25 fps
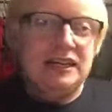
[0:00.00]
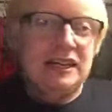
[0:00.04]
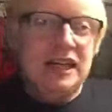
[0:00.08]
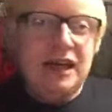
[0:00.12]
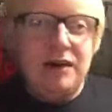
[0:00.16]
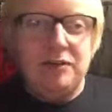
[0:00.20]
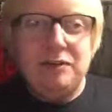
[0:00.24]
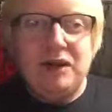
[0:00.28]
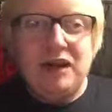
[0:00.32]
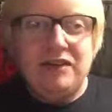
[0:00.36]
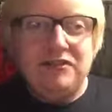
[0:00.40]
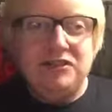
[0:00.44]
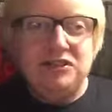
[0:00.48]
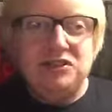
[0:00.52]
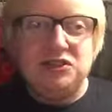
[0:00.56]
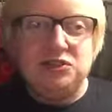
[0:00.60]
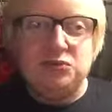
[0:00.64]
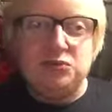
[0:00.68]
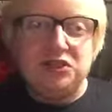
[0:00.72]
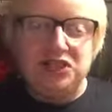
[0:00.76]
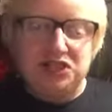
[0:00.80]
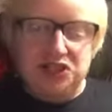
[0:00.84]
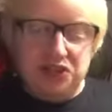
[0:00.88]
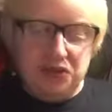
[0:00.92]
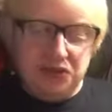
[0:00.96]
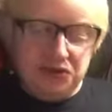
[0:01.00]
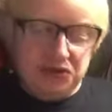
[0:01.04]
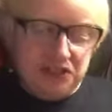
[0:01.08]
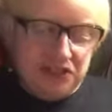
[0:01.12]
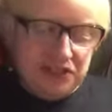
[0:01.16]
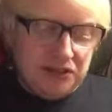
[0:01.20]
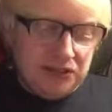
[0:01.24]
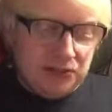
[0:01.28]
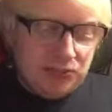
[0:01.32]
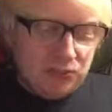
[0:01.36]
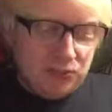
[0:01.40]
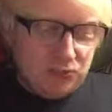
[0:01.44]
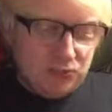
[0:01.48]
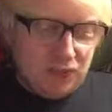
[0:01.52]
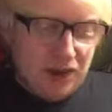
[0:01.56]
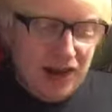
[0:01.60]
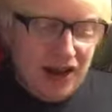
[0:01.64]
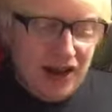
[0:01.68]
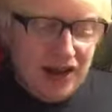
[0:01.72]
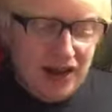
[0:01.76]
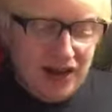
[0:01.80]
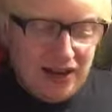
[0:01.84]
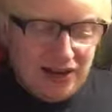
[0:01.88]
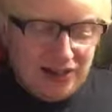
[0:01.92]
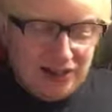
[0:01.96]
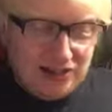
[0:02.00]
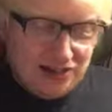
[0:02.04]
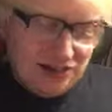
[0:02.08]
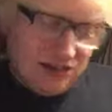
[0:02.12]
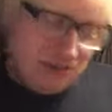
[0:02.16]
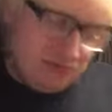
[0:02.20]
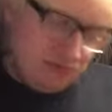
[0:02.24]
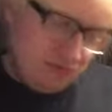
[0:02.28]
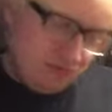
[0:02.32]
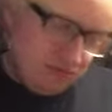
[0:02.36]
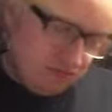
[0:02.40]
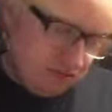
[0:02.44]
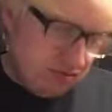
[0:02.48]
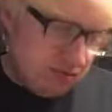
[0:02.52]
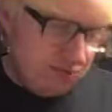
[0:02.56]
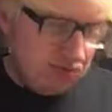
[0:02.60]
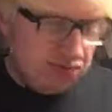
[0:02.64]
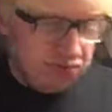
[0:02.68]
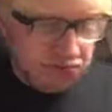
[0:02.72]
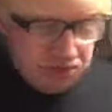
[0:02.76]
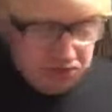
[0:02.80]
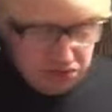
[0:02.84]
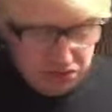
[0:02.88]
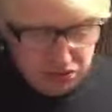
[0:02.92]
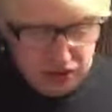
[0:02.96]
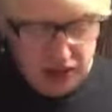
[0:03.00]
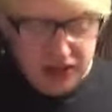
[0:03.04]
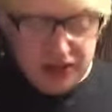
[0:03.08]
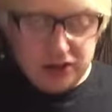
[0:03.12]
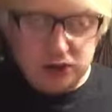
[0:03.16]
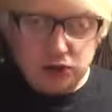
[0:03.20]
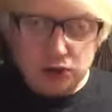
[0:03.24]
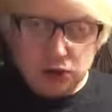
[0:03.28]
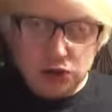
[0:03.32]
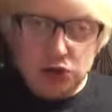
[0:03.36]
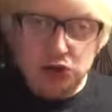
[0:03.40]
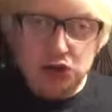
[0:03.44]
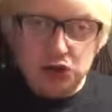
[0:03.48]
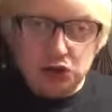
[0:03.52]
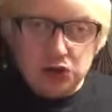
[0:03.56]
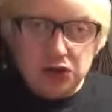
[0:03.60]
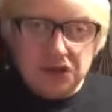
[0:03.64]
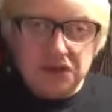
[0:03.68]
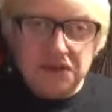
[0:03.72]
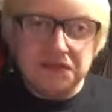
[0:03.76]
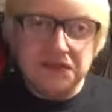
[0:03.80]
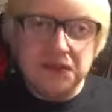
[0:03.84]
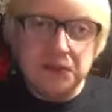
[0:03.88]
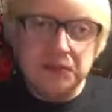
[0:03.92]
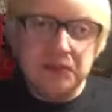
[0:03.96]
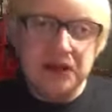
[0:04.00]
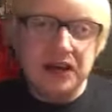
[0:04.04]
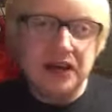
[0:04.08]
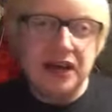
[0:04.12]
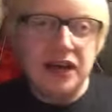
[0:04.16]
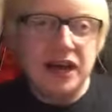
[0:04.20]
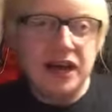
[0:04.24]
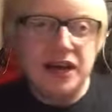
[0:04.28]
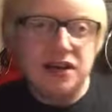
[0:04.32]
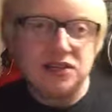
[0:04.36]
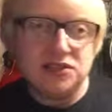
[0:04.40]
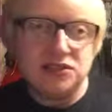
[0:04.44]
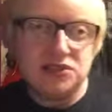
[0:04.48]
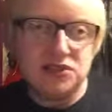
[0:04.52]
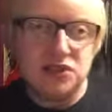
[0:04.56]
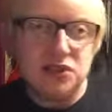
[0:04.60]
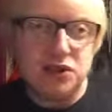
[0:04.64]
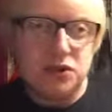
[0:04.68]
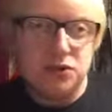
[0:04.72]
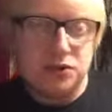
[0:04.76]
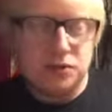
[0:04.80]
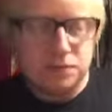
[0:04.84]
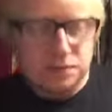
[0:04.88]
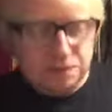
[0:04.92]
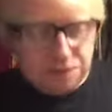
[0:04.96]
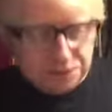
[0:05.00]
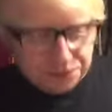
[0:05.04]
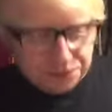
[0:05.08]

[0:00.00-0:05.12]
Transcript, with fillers: I'm having to reshoot it, and a good chunk of the beer has gone.